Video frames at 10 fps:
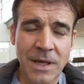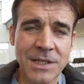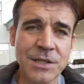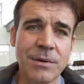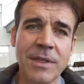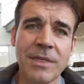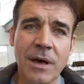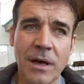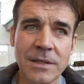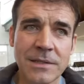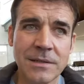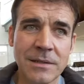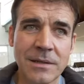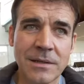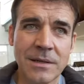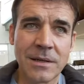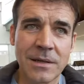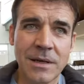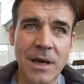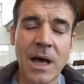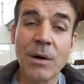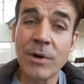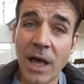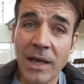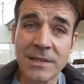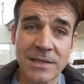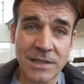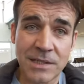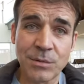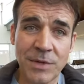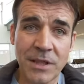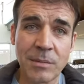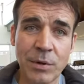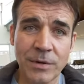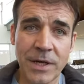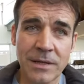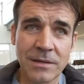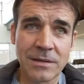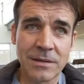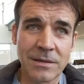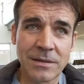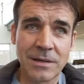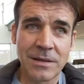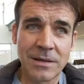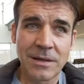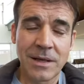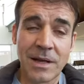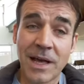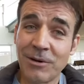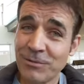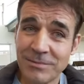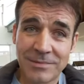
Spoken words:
And so I thought, how nice it is to meet the Buddha. Now,